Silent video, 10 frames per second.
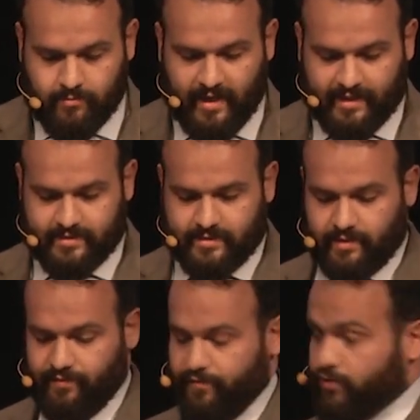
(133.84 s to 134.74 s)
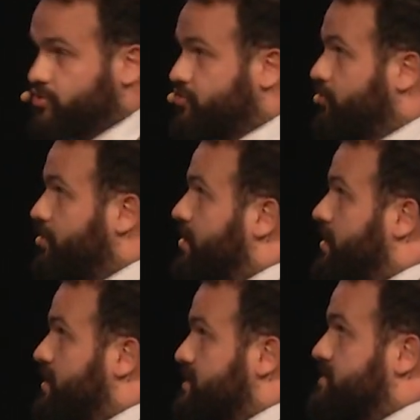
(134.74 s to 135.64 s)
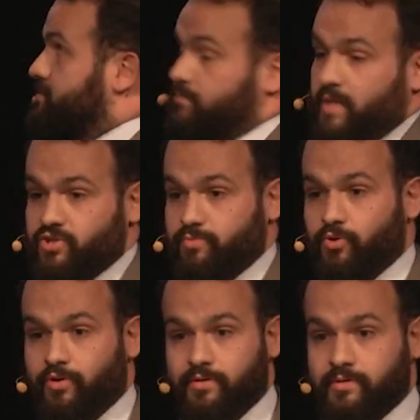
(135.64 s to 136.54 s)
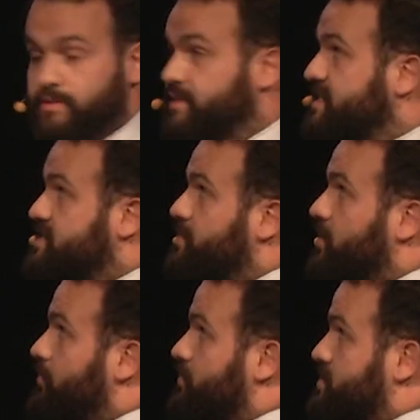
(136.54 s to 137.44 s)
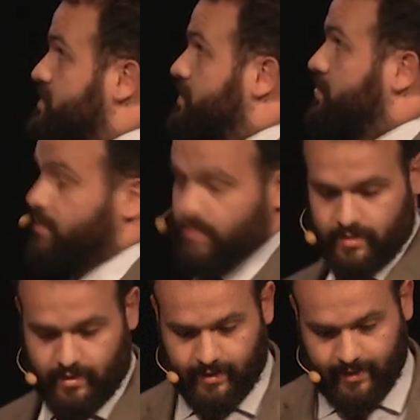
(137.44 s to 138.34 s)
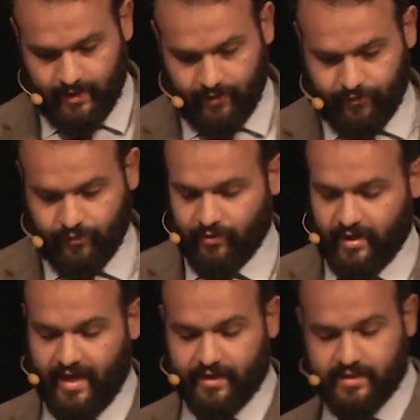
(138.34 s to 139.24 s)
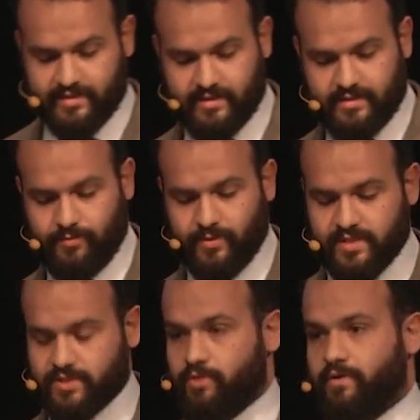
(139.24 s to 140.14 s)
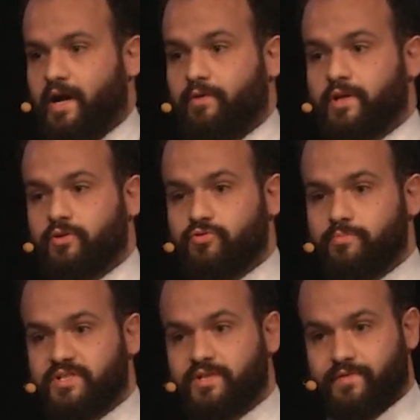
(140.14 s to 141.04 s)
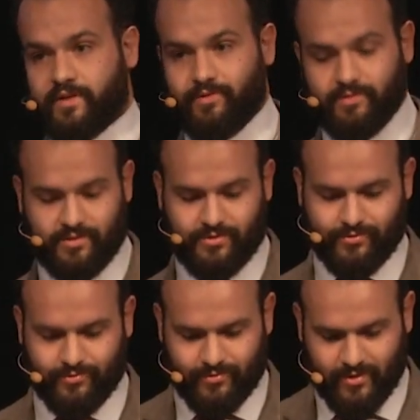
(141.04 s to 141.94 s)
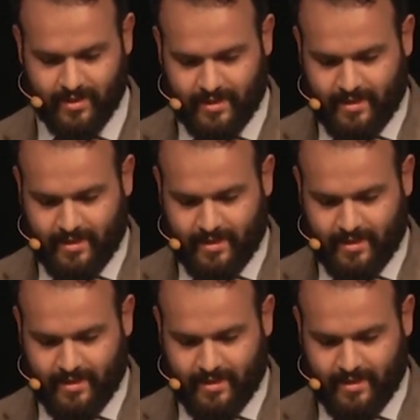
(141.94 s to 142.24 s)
But for sure is much more. That's because for an architect we discover how it could be difficult to